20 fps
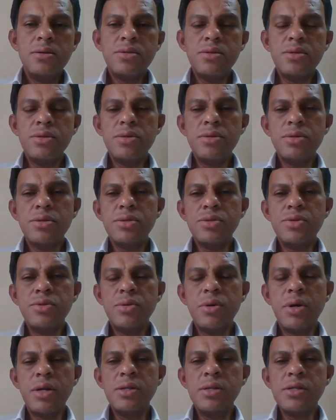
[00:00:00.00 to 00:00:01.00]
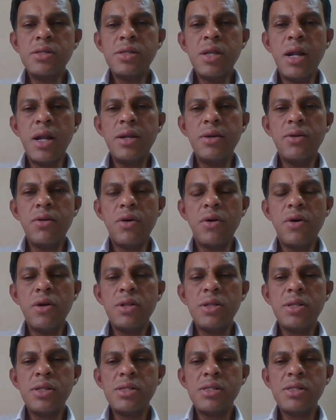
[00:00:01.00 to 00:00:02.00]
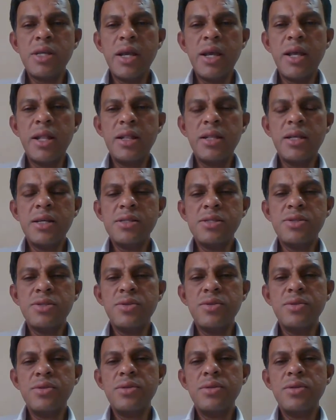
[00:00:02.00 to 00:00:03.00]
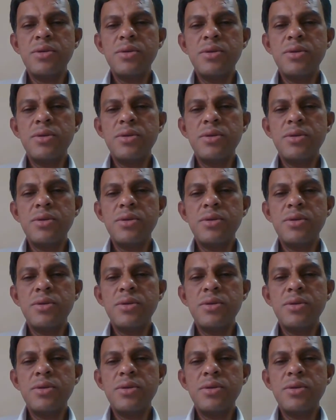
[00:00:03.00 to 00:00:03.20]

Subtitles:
So to understand all these health issue,